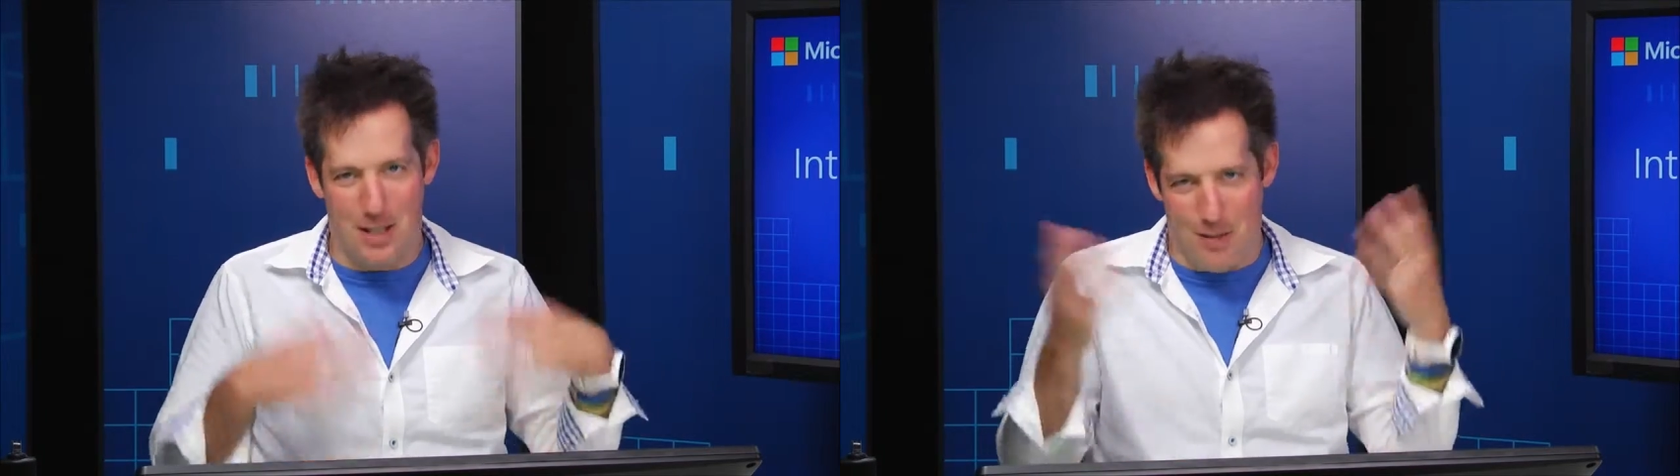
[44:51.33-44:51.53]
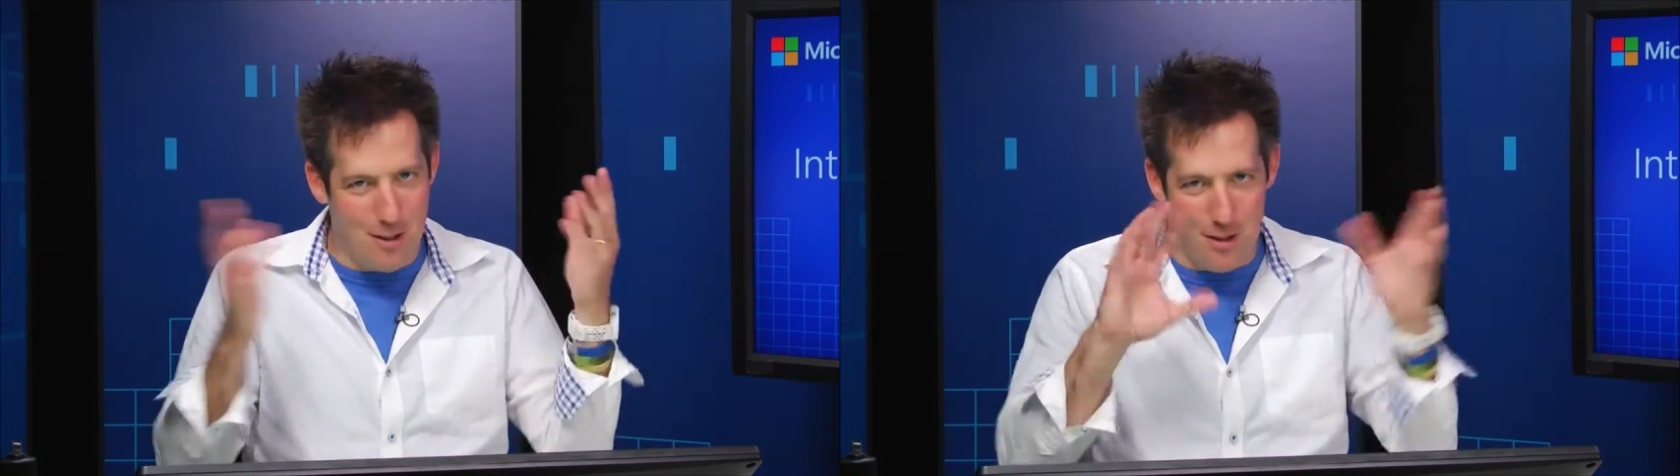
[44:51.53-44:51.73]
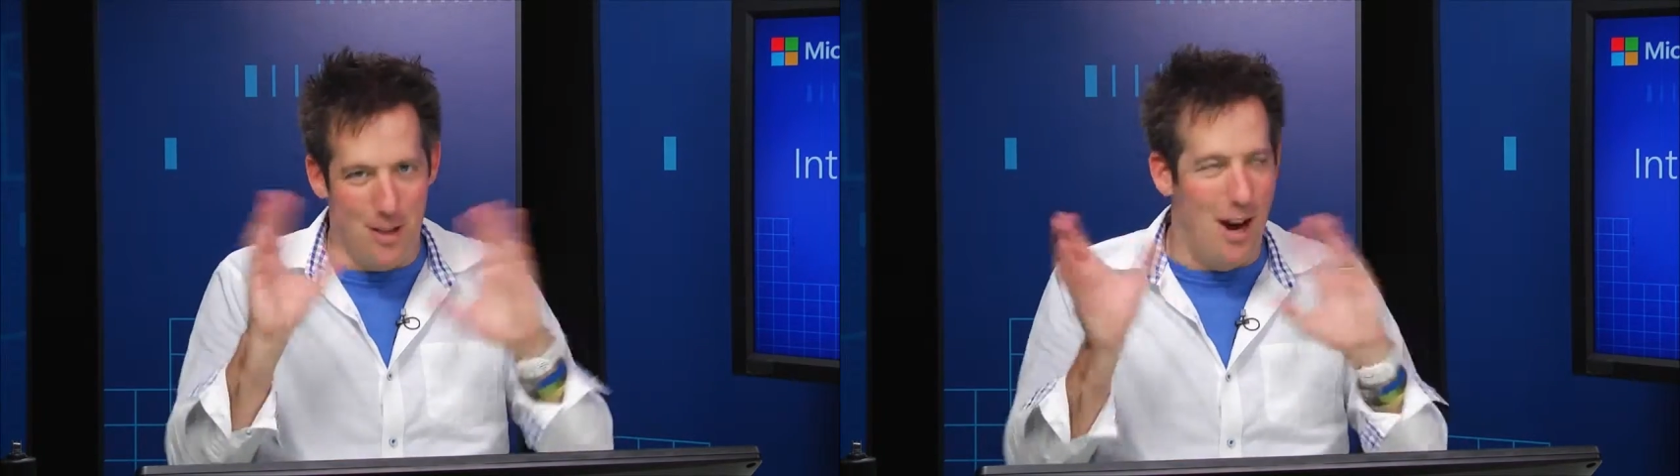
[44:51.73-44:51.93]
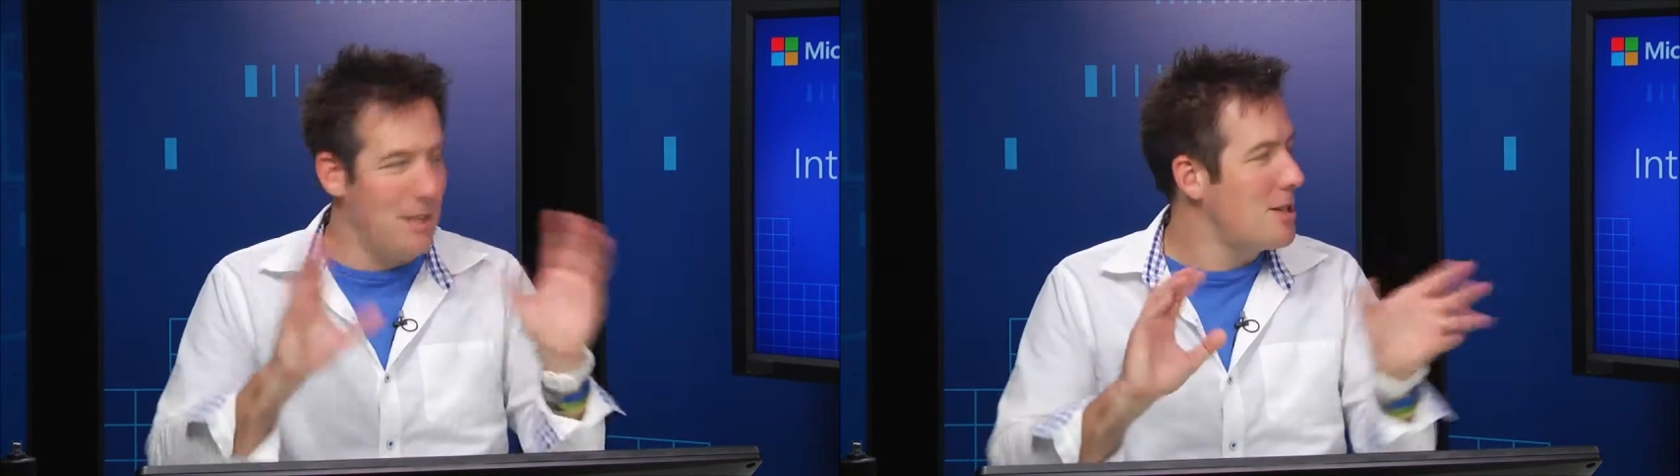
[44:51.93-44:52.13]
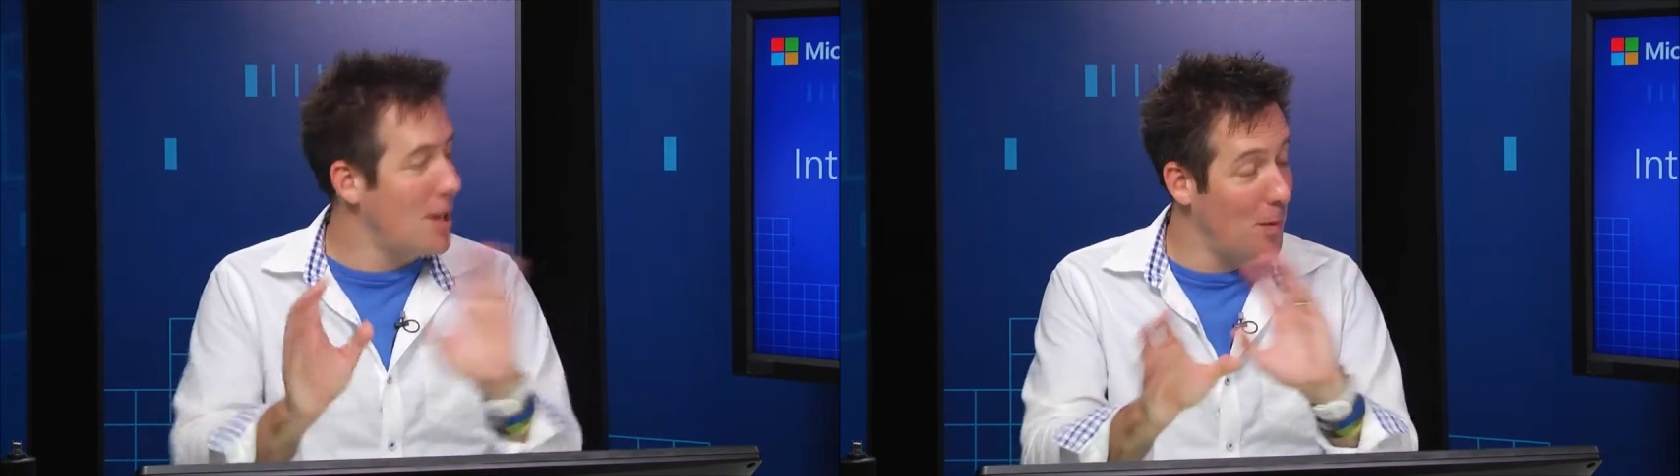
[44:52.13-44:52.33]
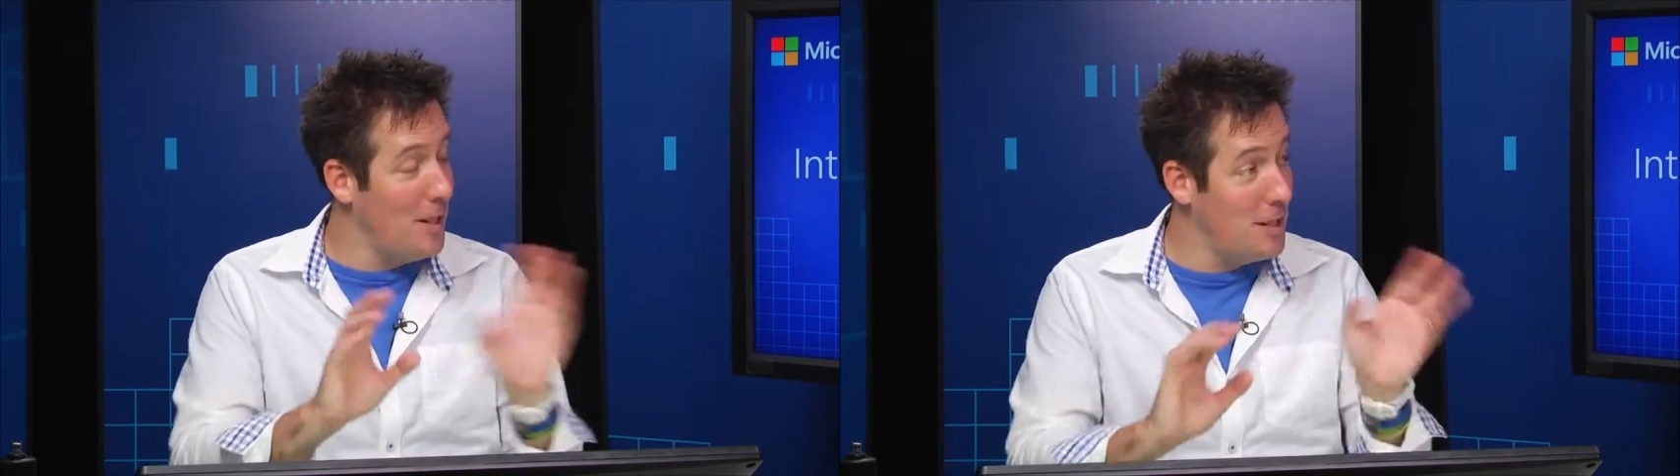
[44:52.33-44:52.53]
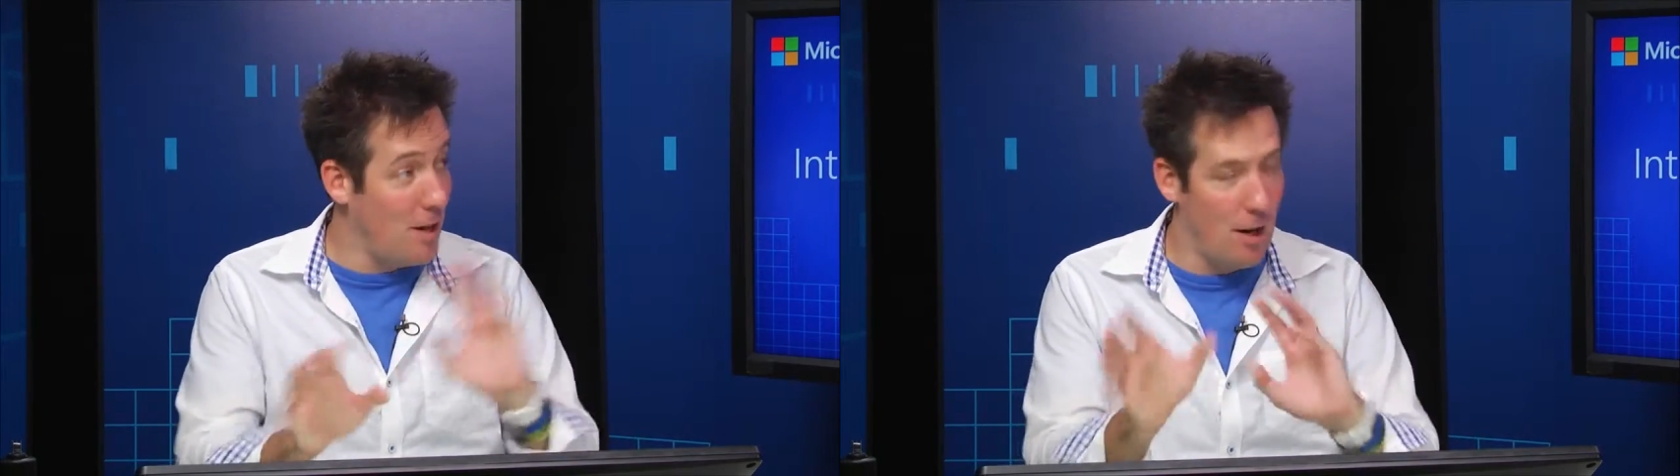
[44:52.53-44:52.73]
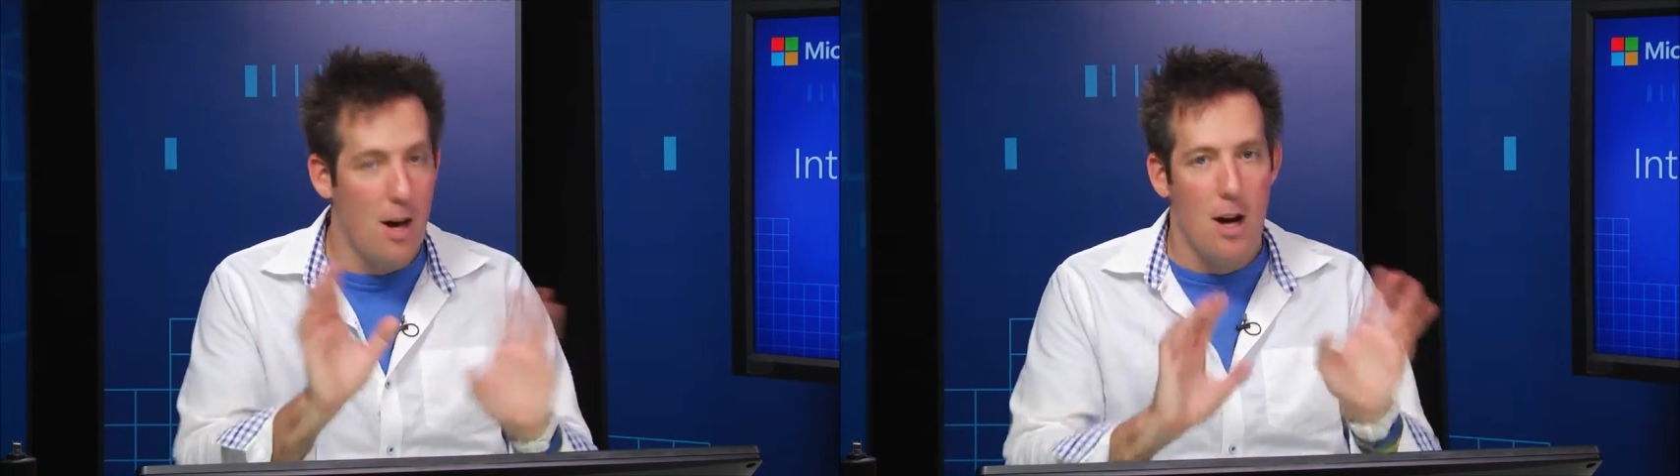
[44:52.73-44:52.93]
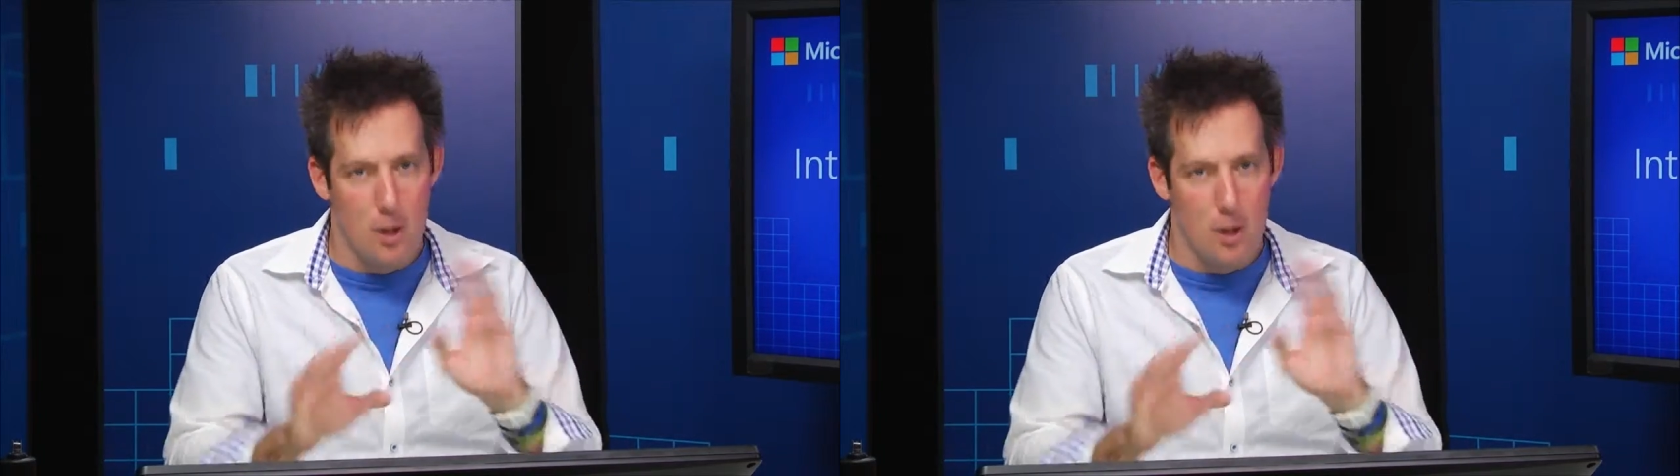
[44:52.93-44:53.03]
700 lines to go in and start